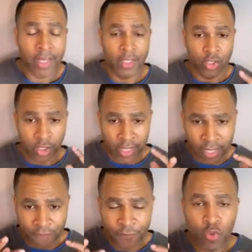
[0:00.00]
If
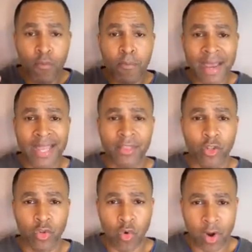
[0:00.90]
you make the
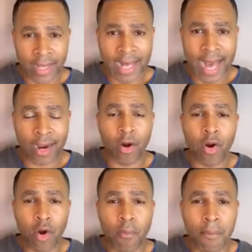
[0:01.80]
Lord God
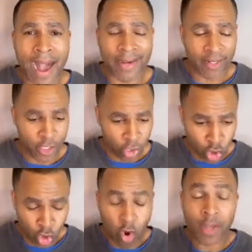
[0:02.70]
Almighty your
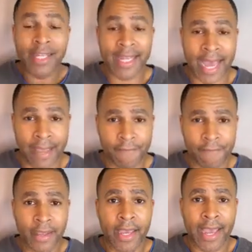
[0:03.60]
life
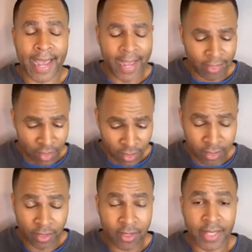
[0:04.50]
and the
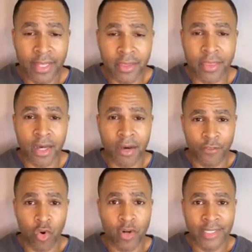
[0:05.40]
length of your
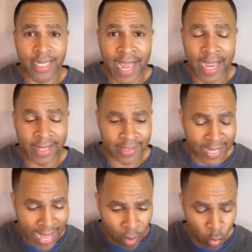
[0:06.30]
days, God
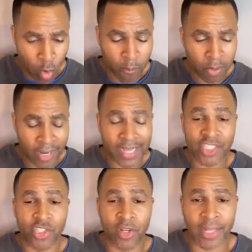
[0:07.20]
will bless your
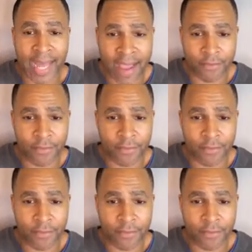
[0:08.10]
life.